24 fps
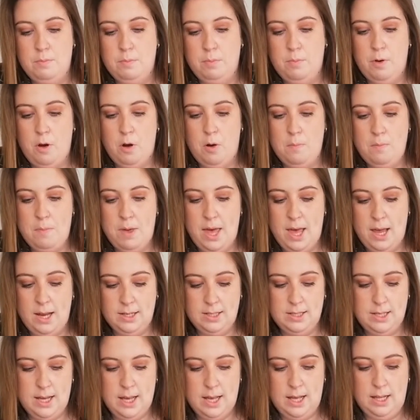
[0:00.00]
compact
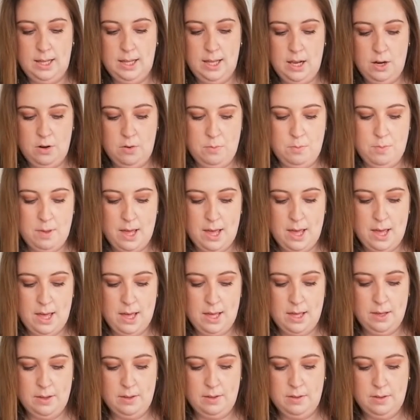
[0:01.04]
it a little bit,